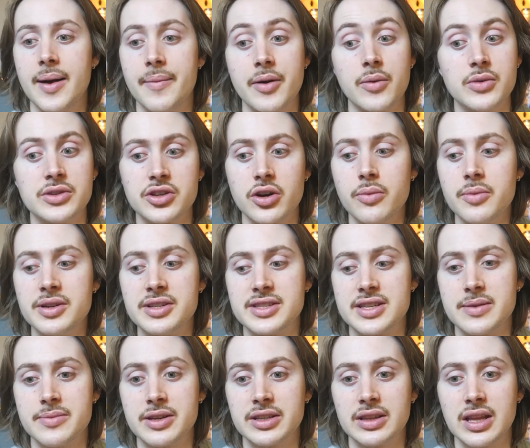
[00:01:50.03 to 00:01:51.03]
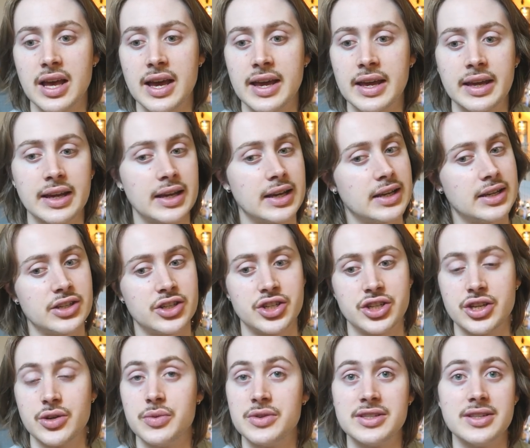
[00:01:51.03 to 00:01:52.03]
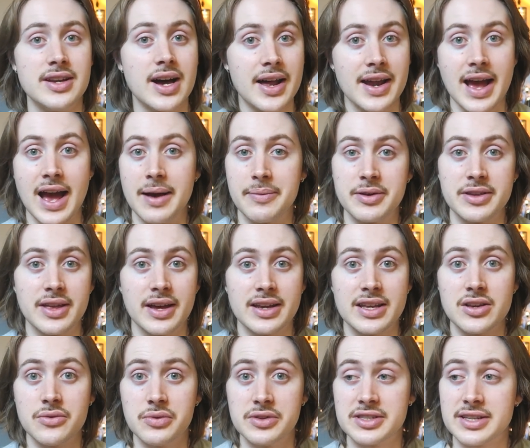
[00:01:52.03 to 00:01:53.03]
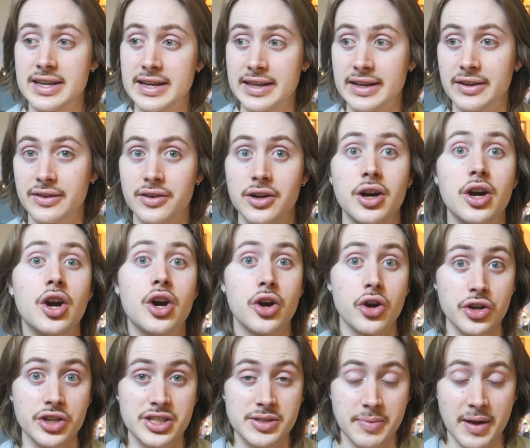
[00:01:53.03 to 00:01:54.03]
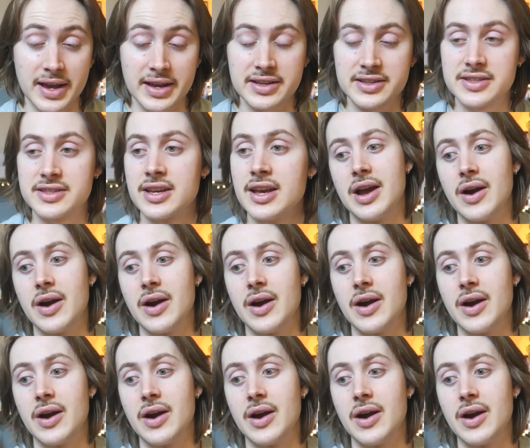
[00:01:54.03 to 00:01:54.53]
It was almost seeming like she was not happy that he was in her space.